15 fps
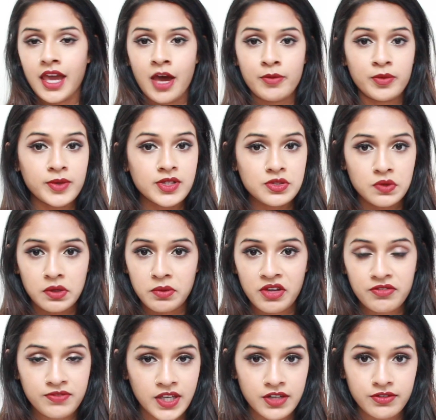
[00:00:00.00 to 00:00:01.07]
Chamomile is one of my
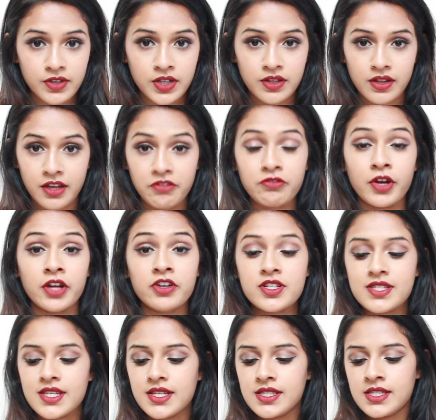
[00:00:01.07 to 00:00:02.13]
favorite like
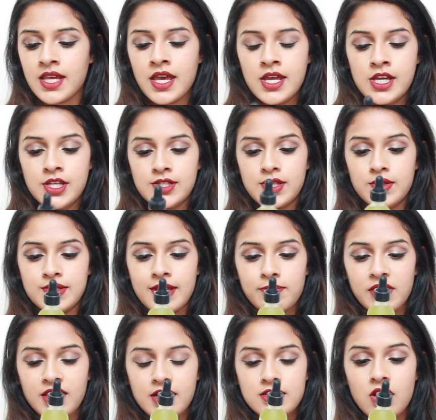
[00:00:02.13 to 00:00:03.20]
fragrances. So
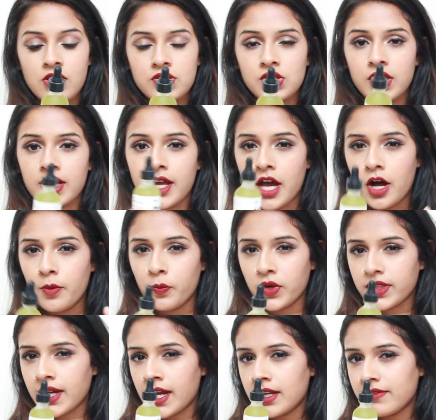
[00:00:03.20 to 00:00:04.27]
something that's also gonna help
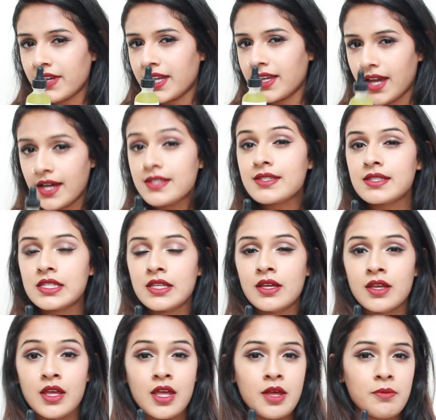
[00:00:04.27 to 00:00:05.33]
with kind of, I guess,
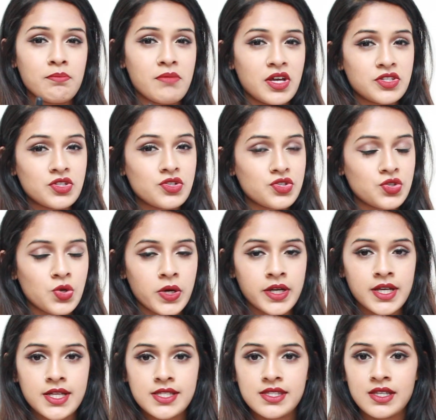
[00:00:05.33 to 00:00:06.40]
muscle
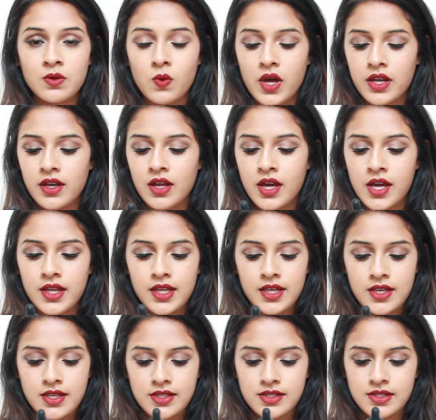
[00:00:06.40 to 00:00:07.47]
soreness and whatnot
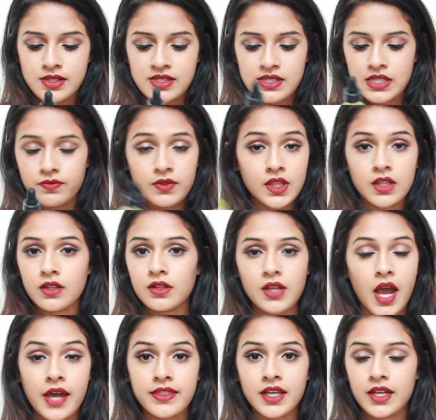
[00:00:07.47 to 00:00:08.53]
is,
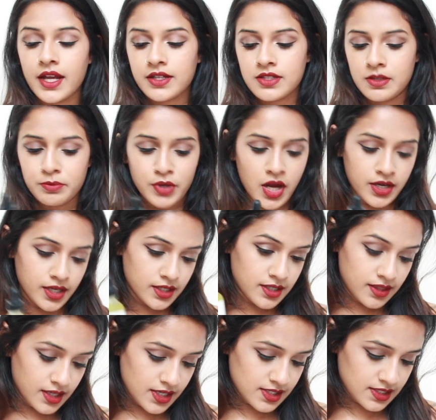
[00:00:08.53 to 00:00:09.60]
I think, an excellent
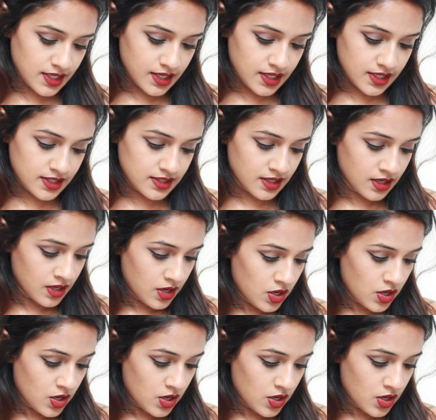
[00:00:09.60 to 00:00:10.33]
product. This is